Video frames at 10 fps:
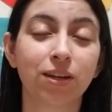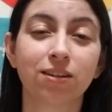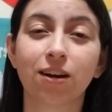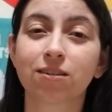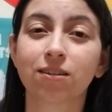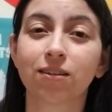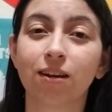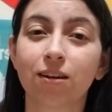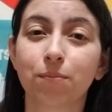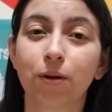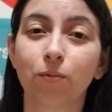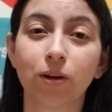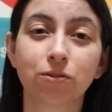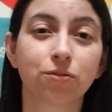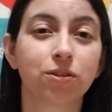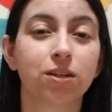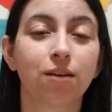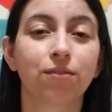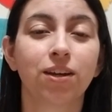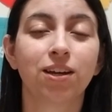He talks a lot about retro
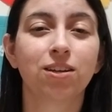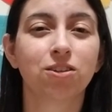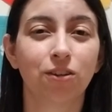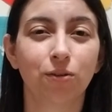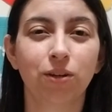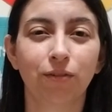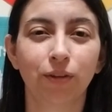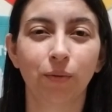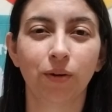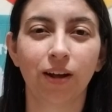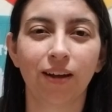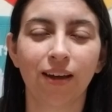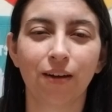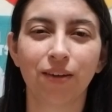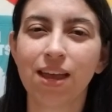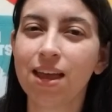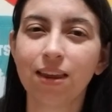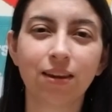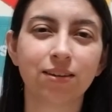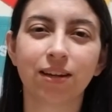stuff, so you definitely will not have
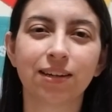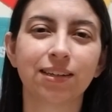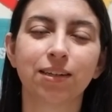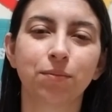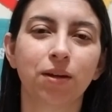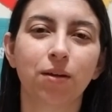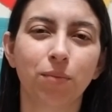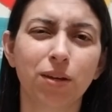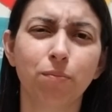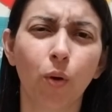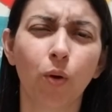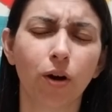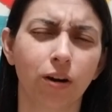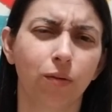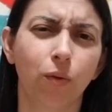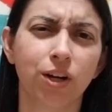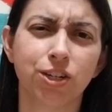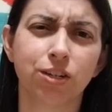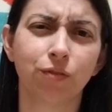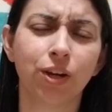any time being bored
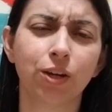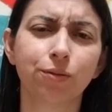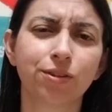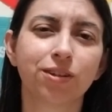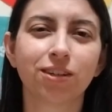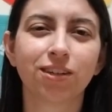watching his videos.